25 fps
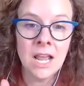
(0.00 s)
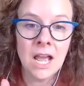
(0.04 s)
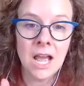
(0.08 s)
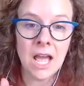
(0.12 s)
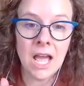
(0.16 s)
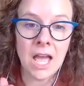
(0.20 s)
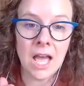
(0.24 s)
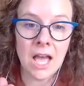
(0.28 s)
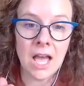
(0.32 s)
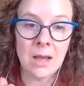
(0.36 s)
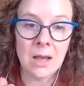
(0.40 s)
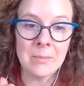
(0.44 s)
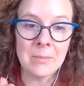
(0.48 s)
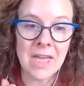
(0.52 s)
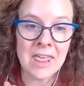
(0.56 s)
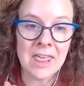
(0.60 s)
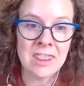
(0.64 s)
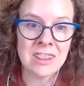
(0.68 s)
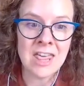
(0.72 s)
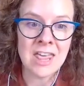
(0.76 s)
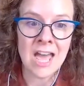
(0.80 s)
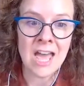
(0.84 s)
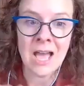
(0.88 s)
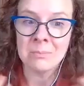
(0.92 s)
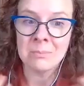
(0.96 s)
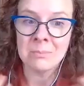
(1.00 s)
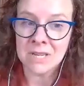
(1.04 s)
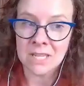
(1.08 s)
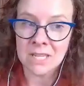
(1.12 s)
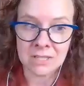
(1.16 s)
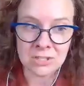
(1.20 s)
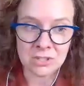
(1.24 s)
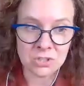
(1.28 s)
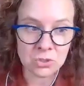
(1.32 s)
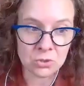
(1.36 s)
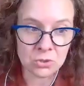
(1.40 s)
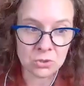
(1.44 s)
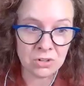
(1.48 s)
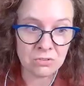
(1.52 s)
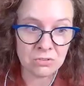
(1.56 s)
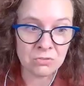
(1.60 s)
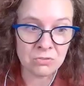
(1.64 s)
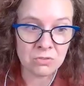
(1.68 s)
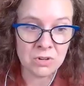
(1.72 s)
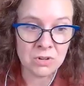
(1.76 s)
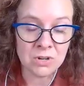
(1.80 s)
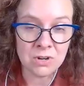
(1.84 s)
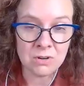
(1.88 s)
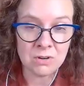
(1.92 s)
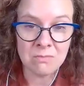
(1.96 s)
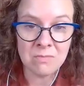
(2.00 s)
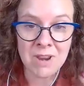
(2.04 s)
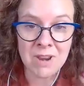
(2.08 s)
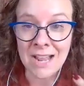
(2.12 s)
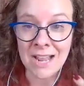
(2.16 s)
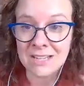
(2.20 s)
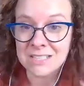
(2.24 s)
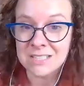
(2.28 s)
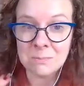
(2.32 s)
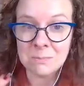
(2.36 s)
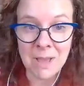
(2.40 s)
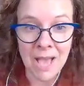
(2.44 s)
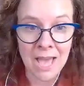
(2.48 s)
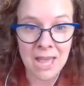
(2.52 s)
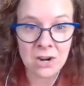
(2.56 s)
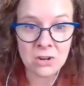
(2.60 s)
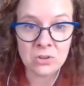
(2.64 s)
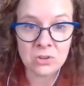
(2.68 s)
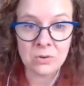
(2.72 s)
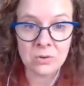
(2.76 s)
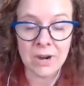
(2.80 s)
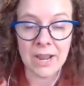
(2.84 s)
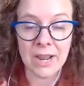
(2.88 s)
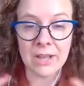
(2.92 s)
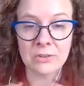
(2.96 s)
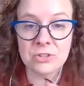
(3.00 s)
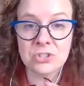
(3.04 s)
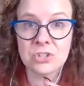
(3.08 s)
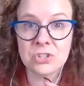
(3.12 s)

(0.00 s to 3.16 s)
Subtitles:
that being a sort of next battleground.